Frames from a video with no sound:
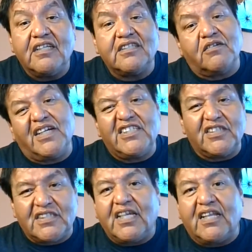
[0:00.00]
So I
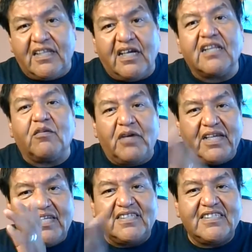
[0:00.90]
should say it the other way.
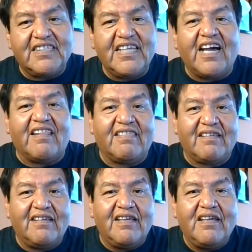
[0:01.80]
It's
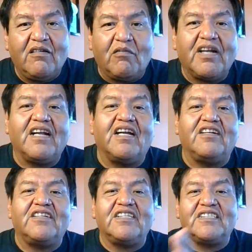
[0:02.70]
siant,
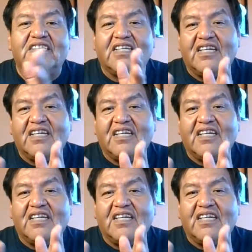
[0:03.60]
100s.